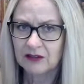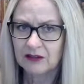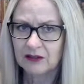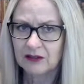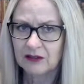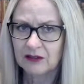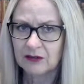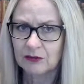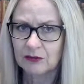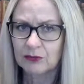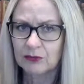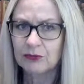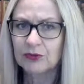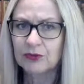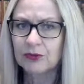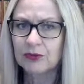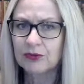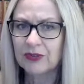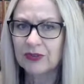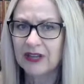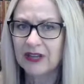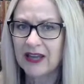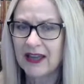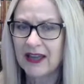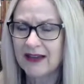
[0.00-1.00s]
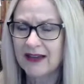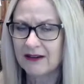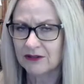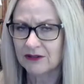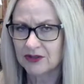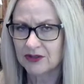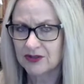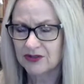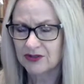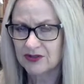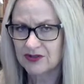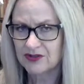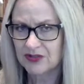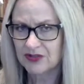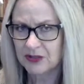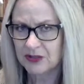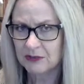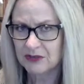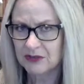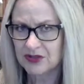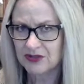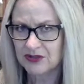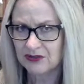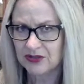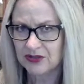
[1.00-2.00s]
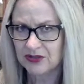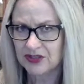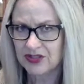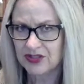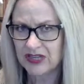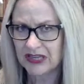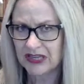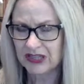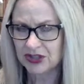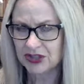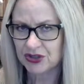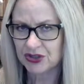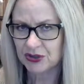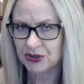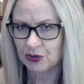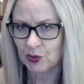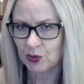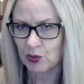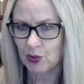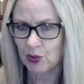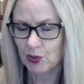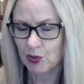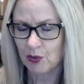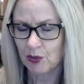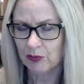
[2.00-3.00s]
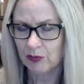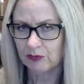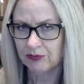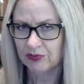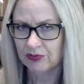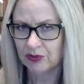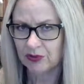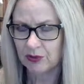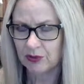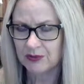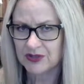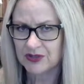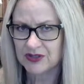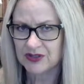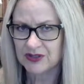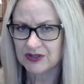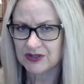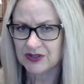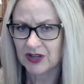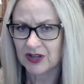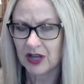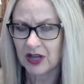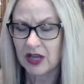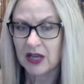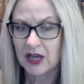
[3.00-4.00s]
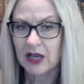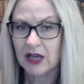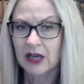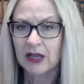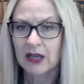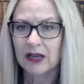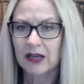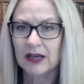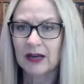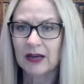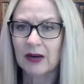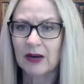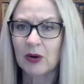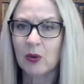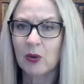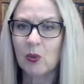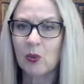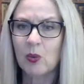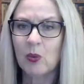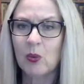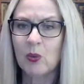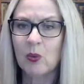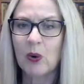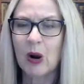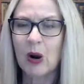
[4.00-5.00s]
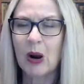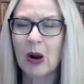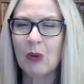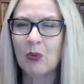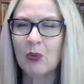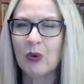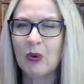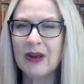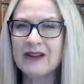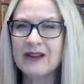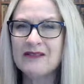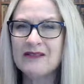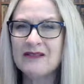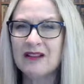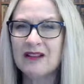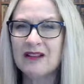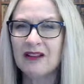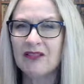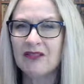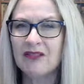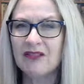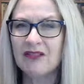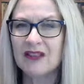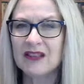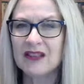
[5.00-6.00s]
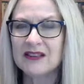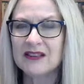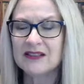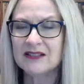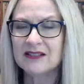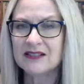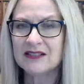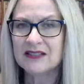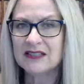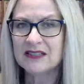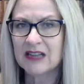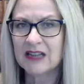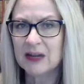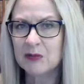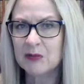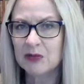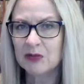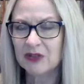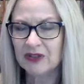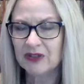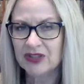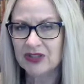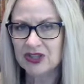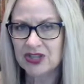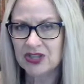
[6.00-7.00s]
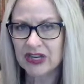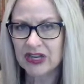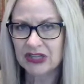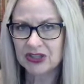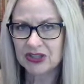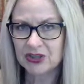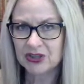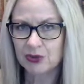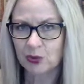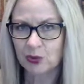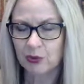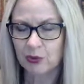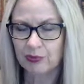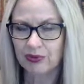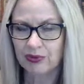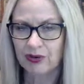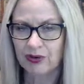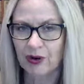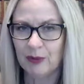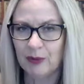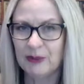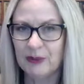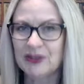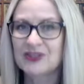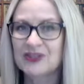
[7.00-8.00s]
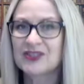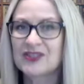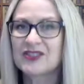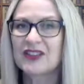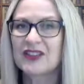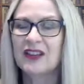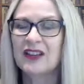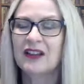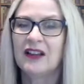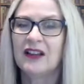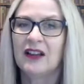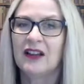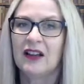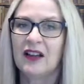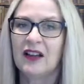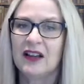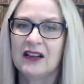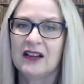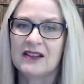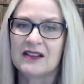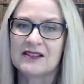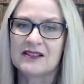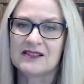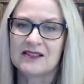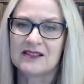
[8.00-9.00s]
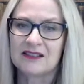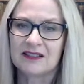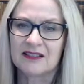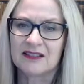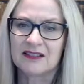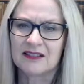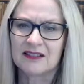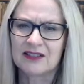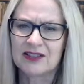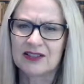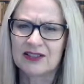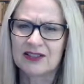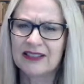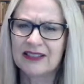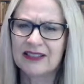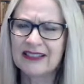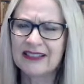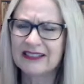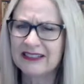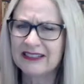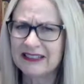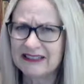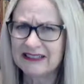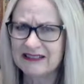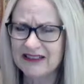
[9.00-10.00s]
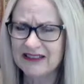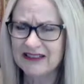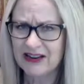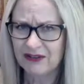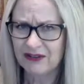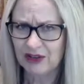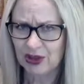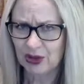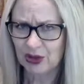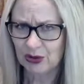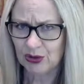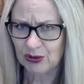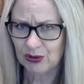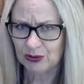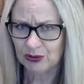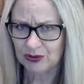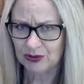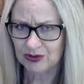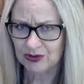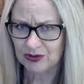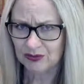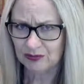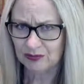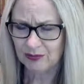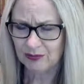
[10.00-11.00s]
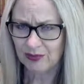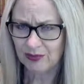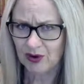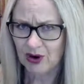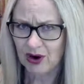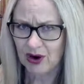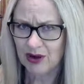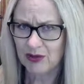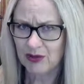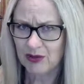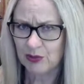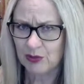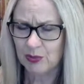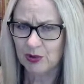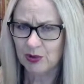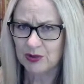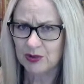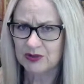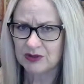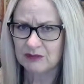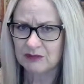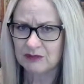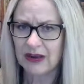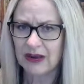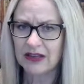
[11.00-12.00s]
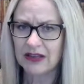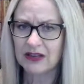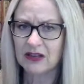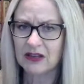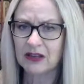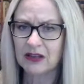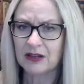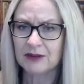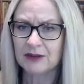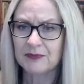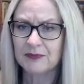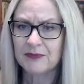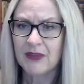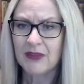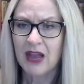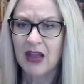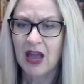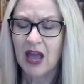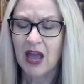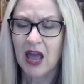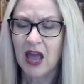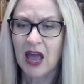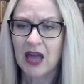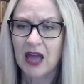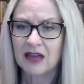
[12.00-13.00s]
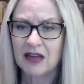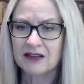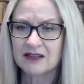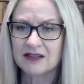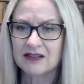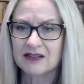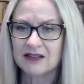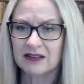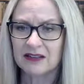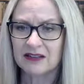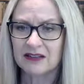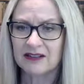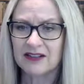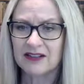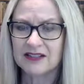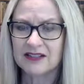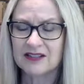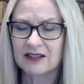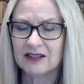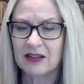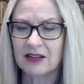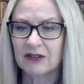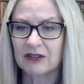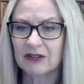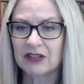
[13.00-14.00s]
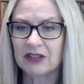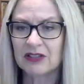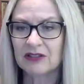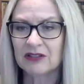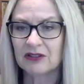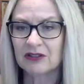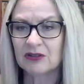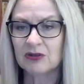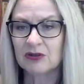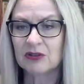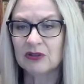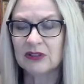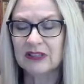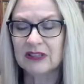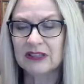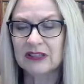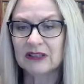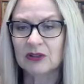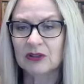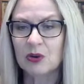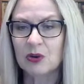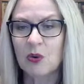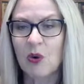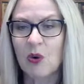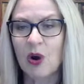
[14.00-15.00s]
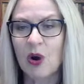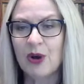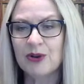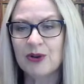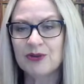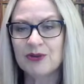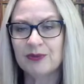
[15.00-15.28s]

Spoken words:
ruling out statements of intention or promises are when the statement of intention or promise is clearly never held by the person making it. And there's a lovely little quote